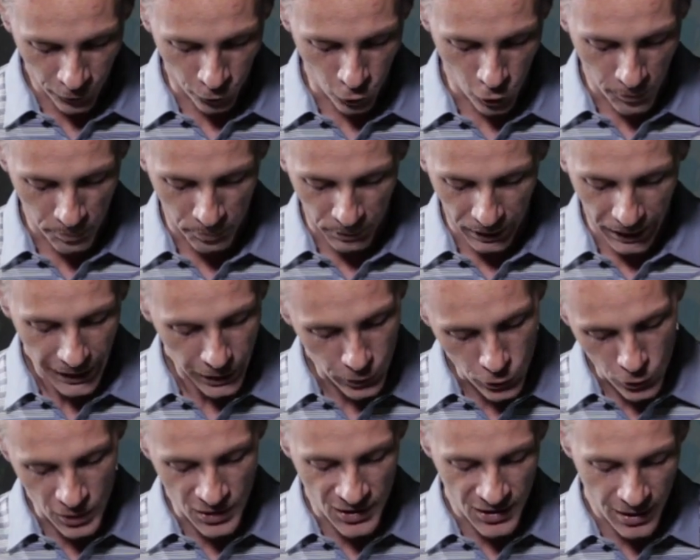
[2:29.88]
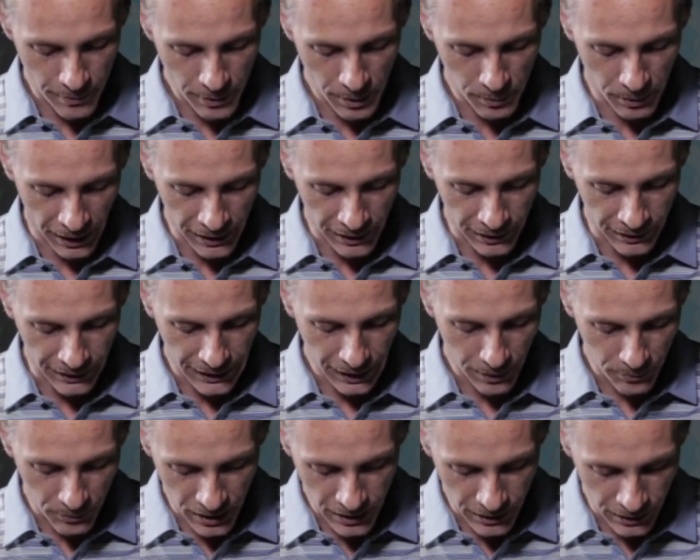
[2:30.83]
for a blade or a semi-bladed
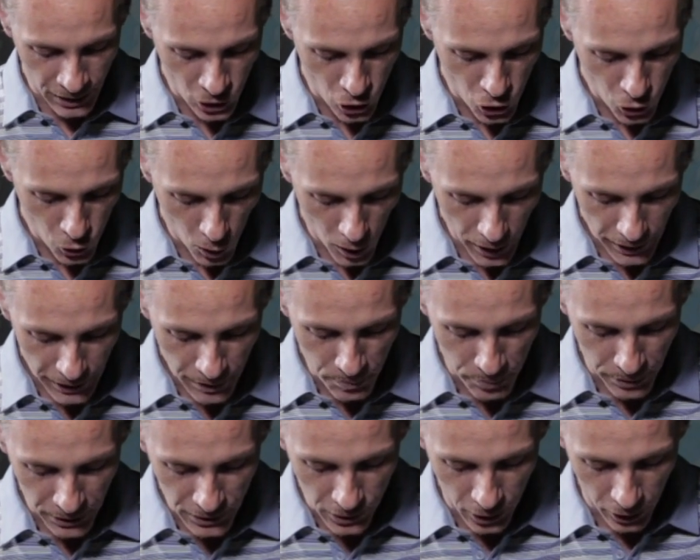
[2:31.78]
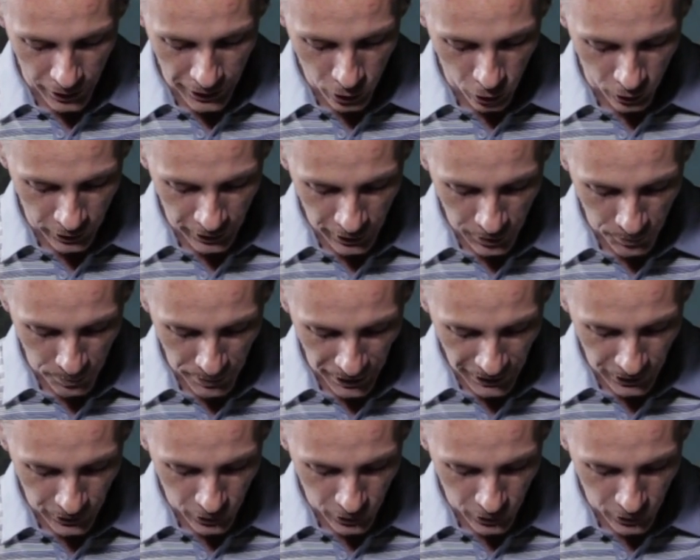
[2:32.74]
club, there's quite a bit going on in the back